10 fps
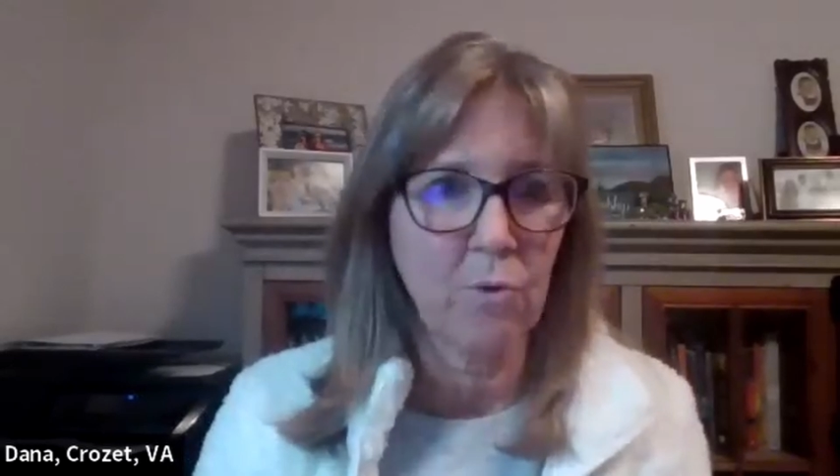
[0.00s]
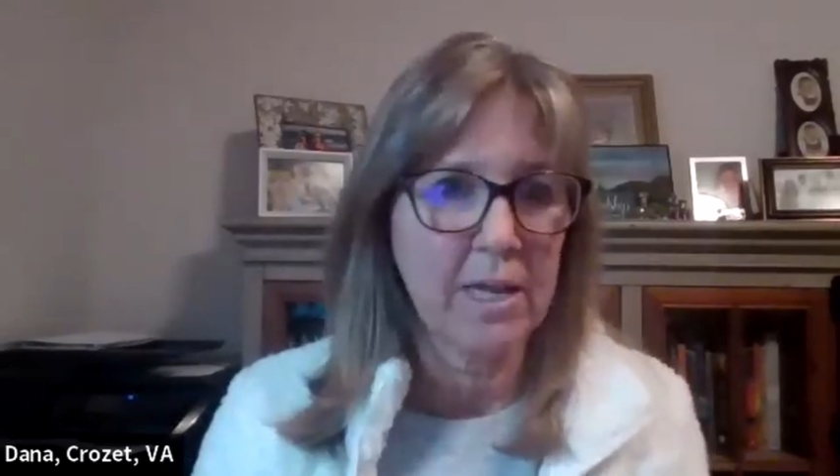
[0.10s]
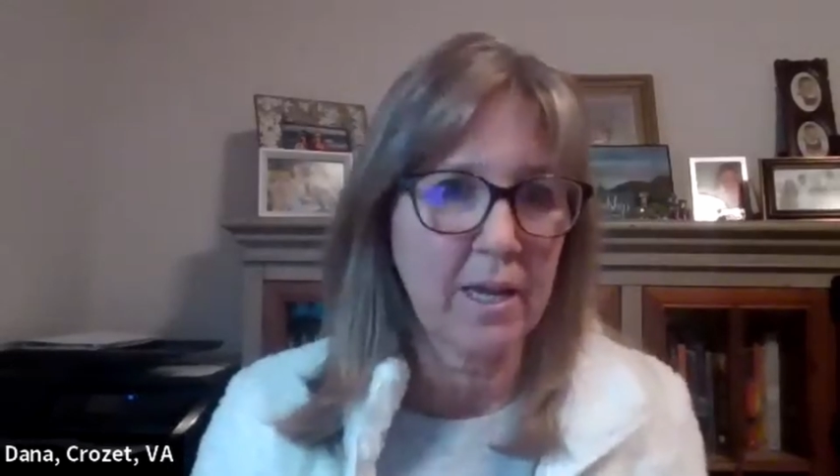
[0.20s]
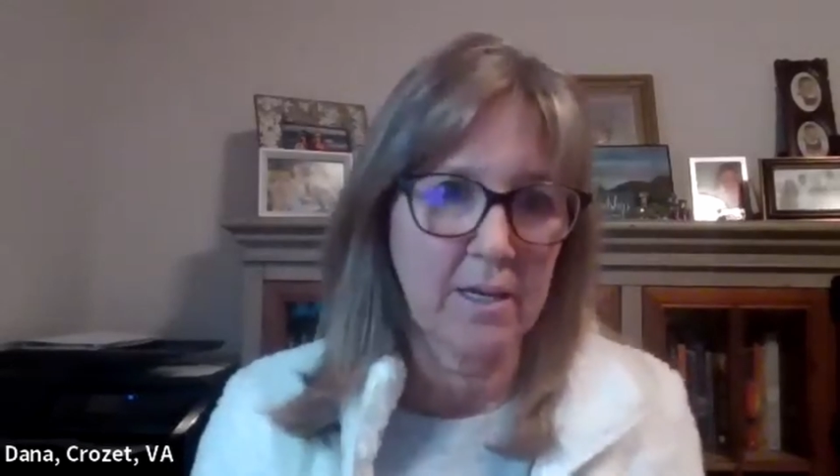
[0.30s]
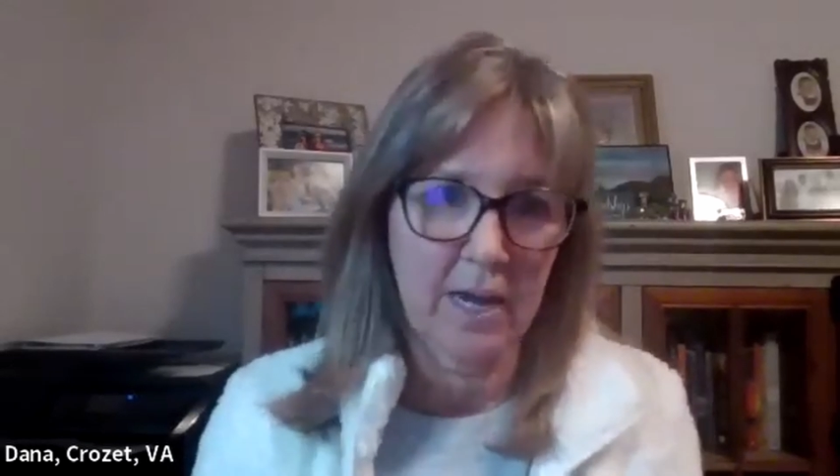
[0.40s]

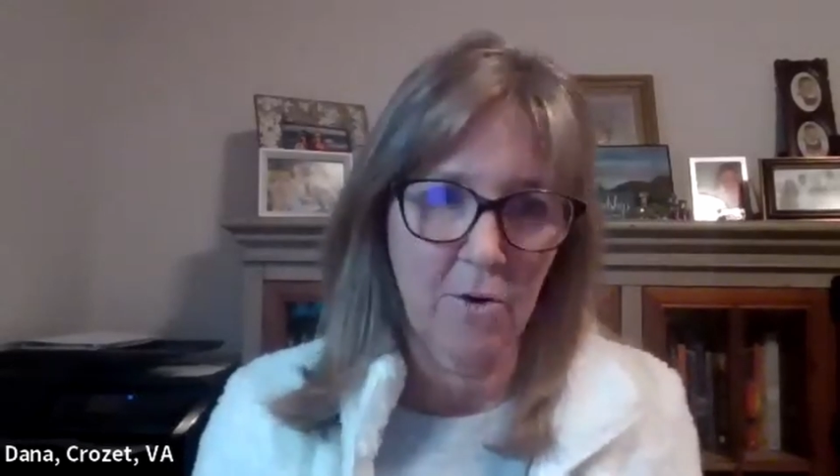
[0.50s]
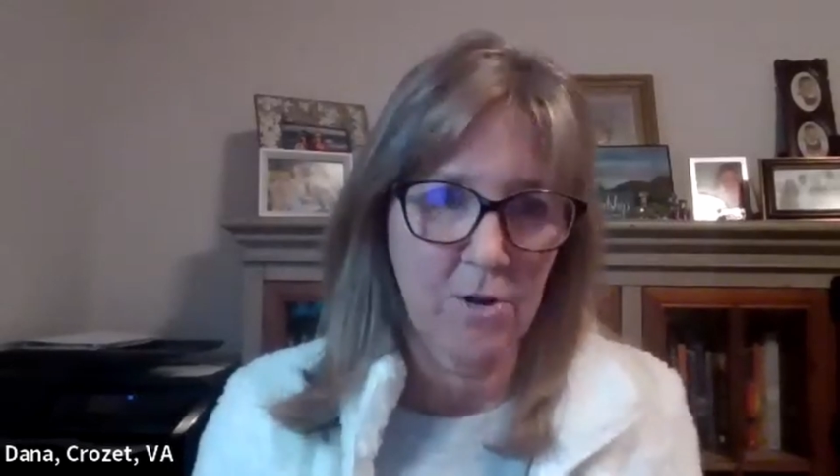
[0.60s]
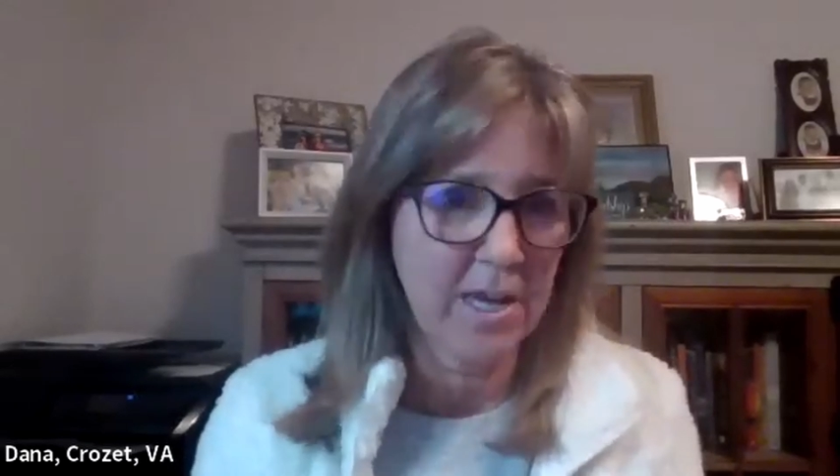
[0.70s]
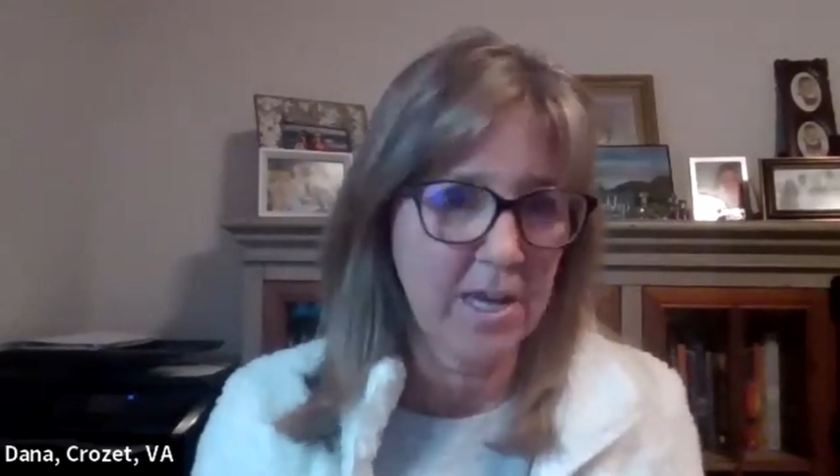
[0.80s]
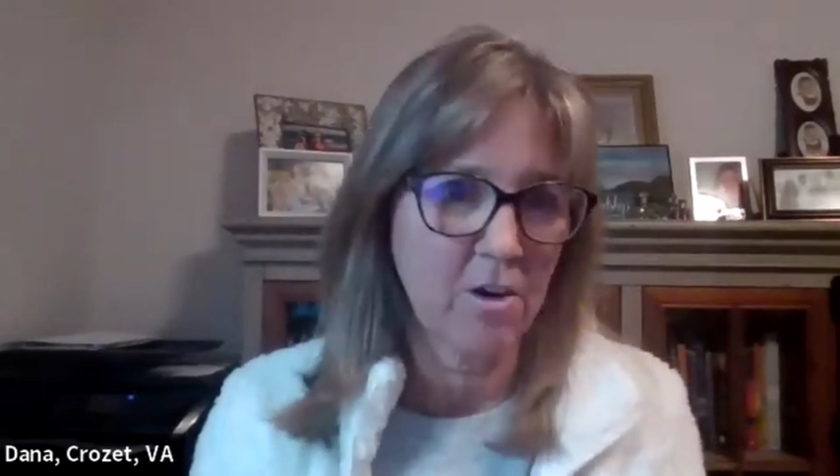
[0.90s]
weekend, how
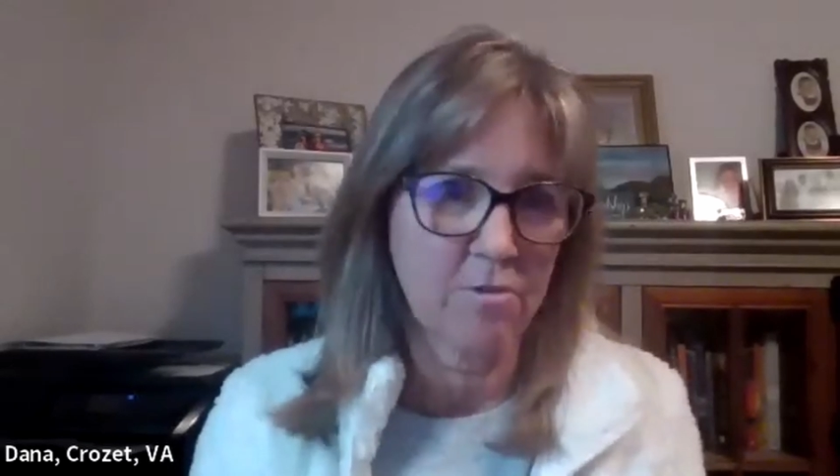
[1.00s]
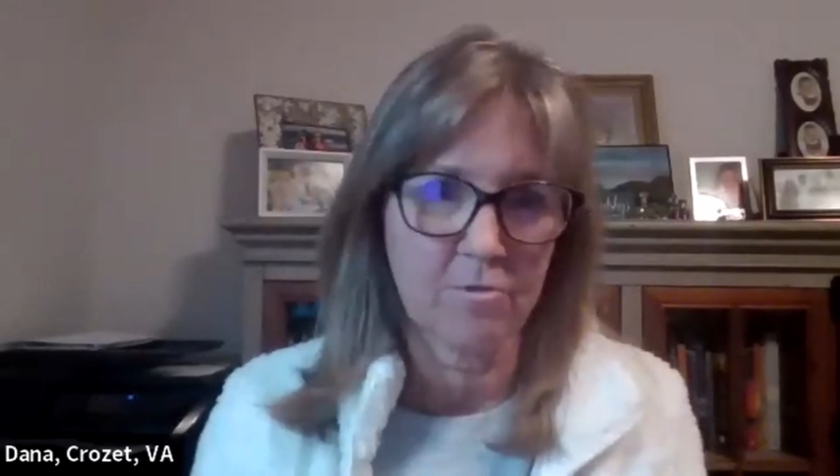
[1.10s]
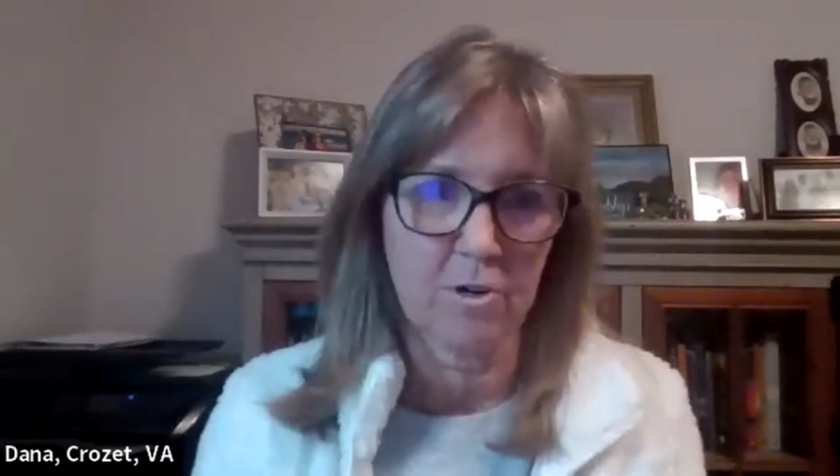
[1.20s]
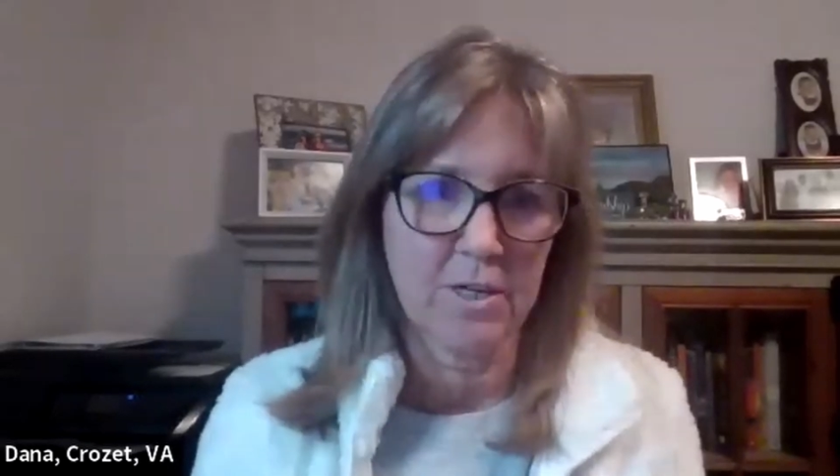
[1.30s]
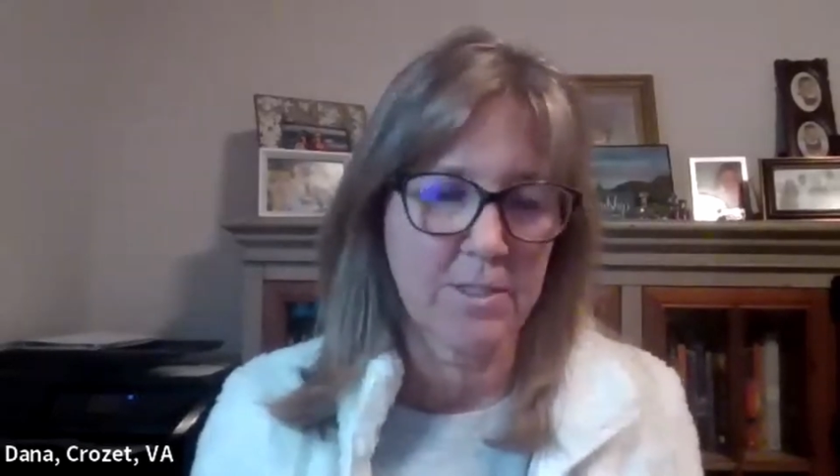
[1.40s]
he cared
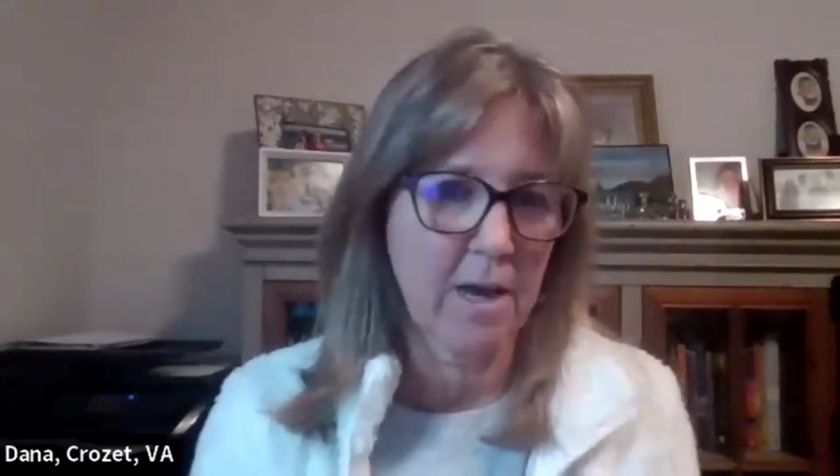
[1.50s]
for us,